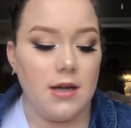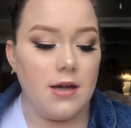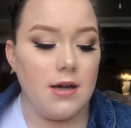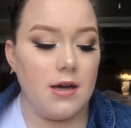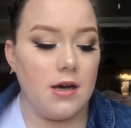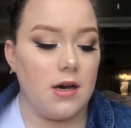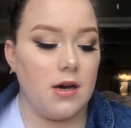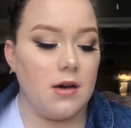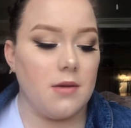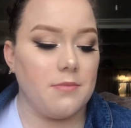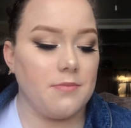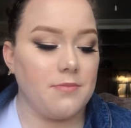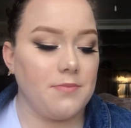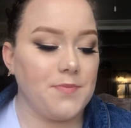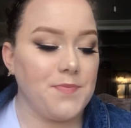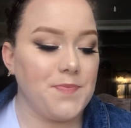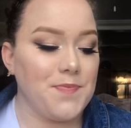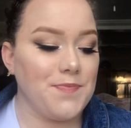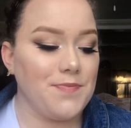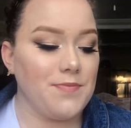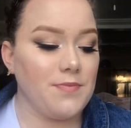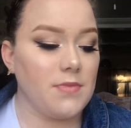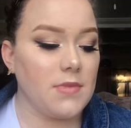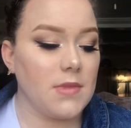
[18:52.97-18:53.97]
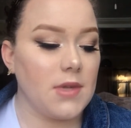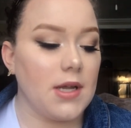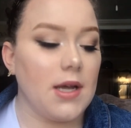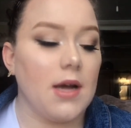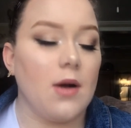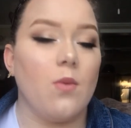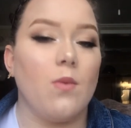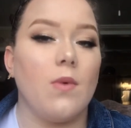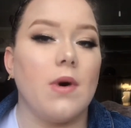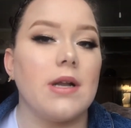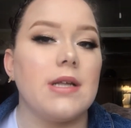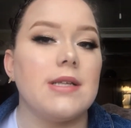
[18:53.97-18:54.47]
I
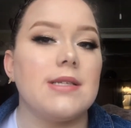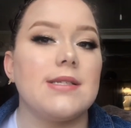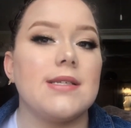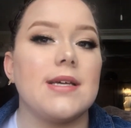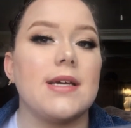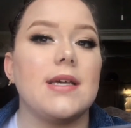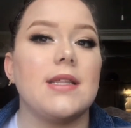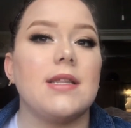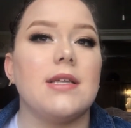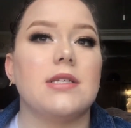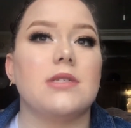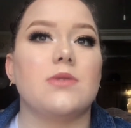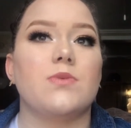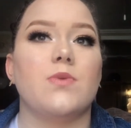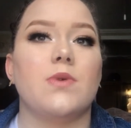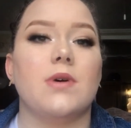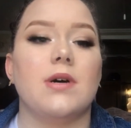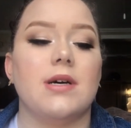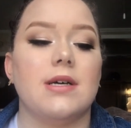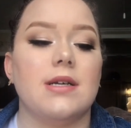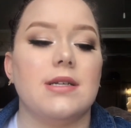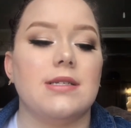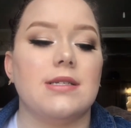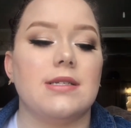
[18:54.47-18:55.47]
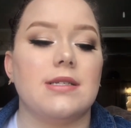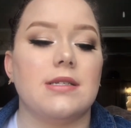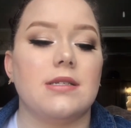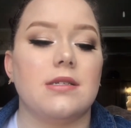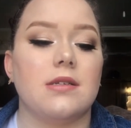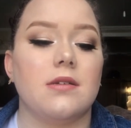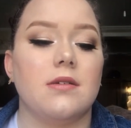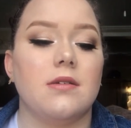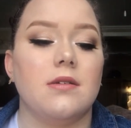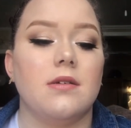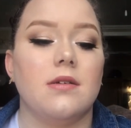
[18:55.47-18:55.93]
want to say this was